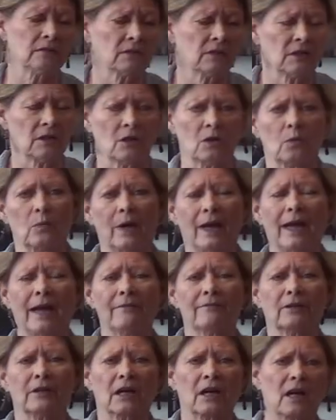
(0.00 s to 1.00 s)
the way
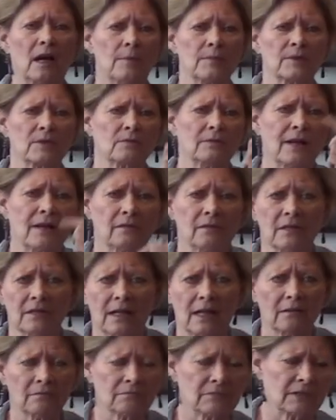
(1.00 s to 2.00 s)
Africa comes around in
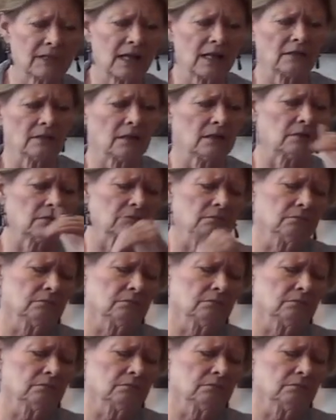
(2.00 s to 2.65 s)
that little